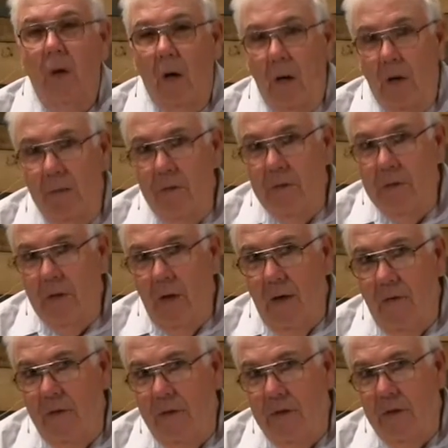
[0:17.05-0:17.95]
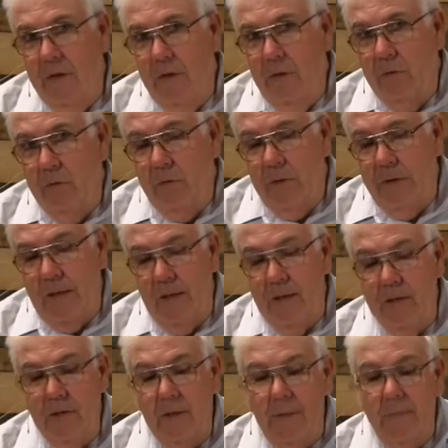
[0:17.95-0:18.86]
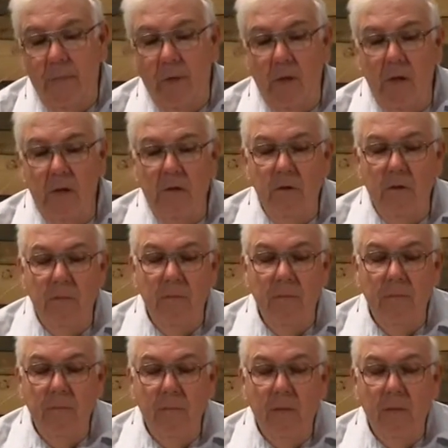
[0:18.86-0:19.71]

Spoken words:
Unresolved issues create separation.